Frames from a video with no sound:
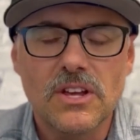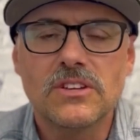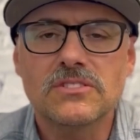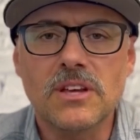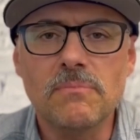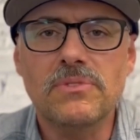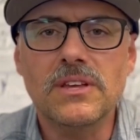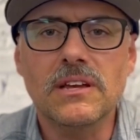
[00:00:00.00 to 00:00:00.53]

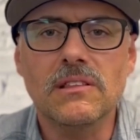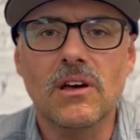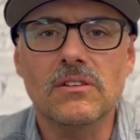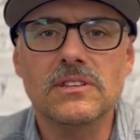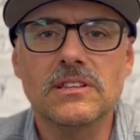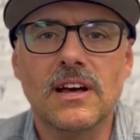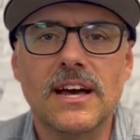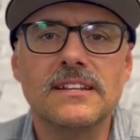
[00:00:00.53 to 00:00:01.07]
Something along
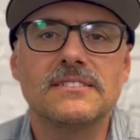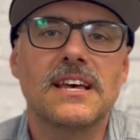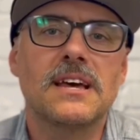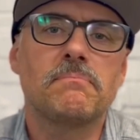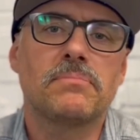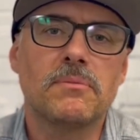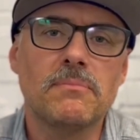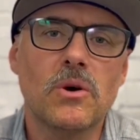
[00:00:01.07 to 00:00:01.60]
the lines
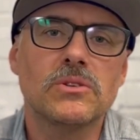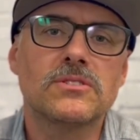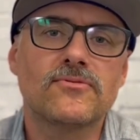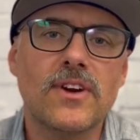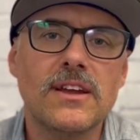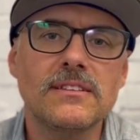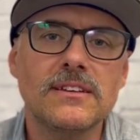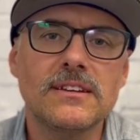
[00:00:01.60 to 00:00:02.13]
that promotes
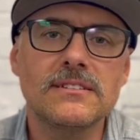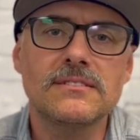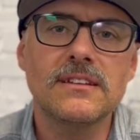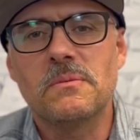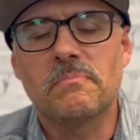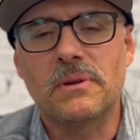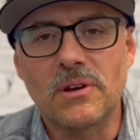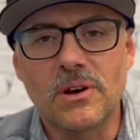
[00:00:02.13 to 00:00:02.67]
friendliness,
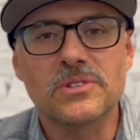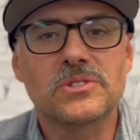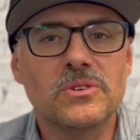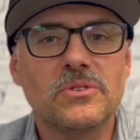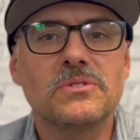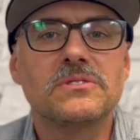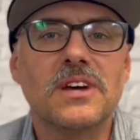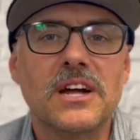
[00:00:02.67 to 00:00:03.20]
but
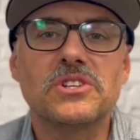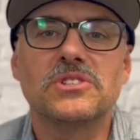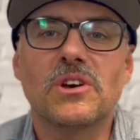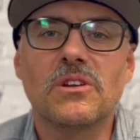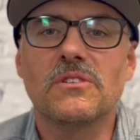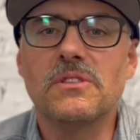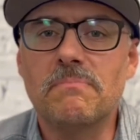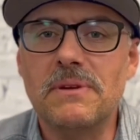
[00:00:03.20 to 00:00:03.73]
also touches on
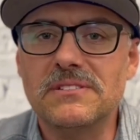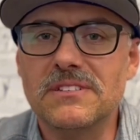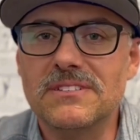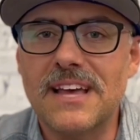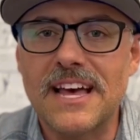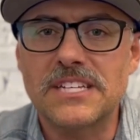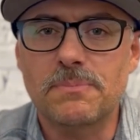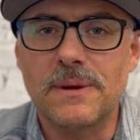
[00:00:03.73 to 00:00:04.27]
all the business
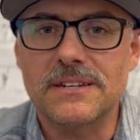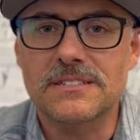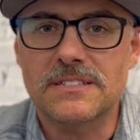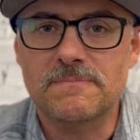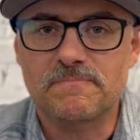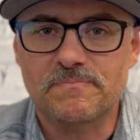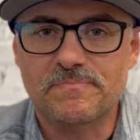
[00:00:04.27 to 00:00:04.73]
aspects.